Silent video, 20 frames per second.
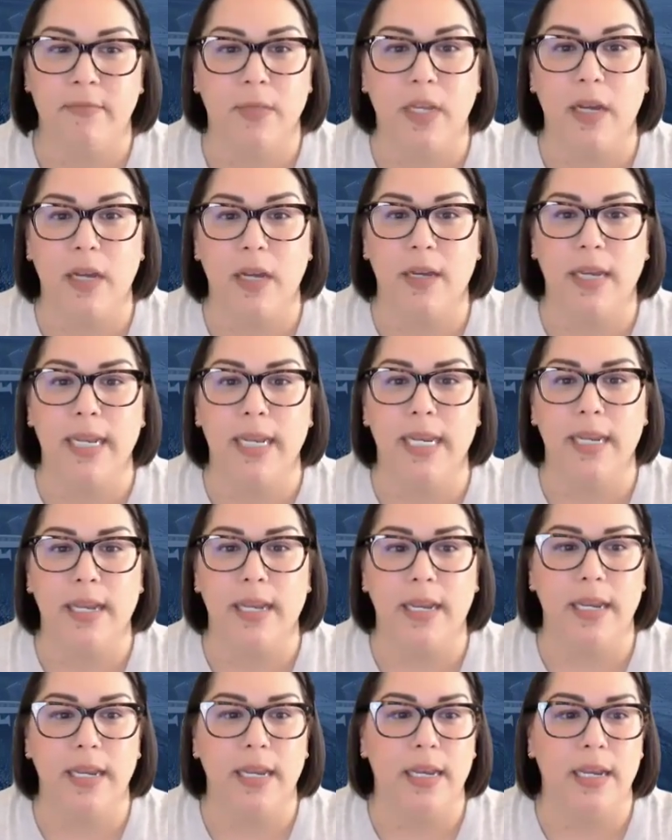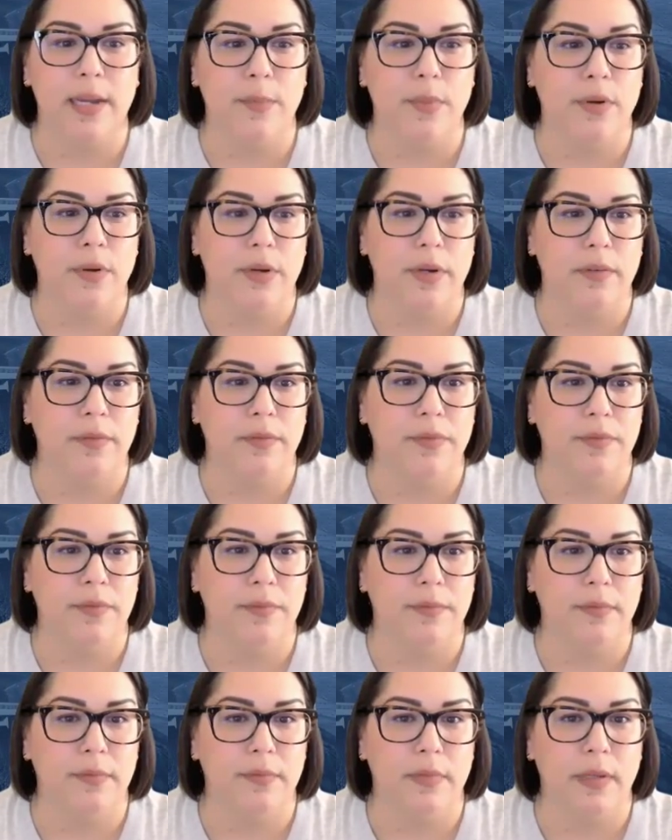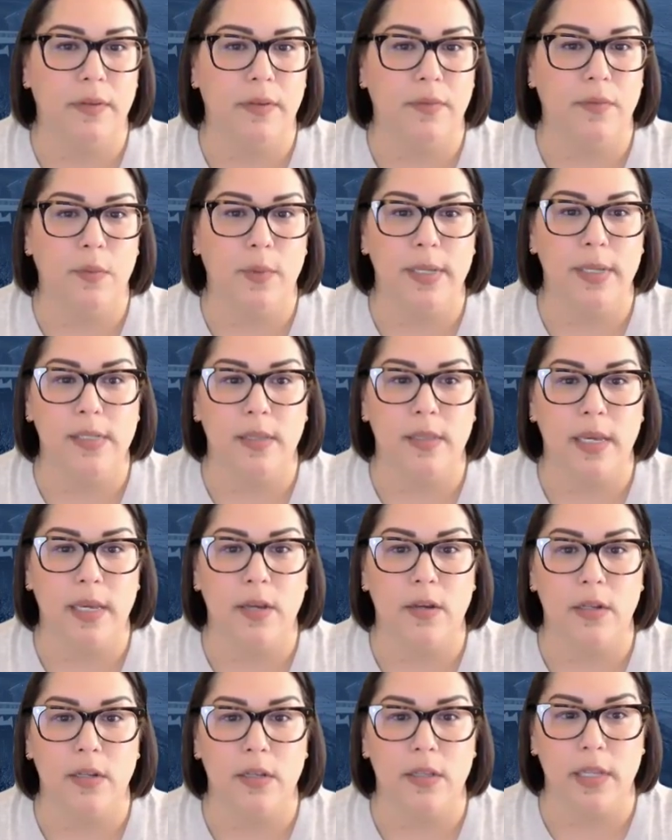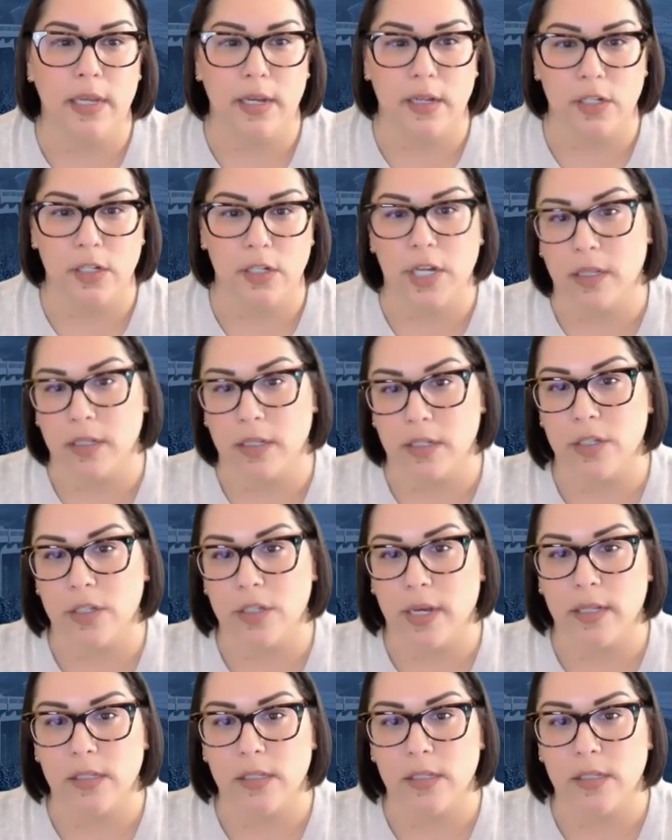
any number of ways that they could challenge that.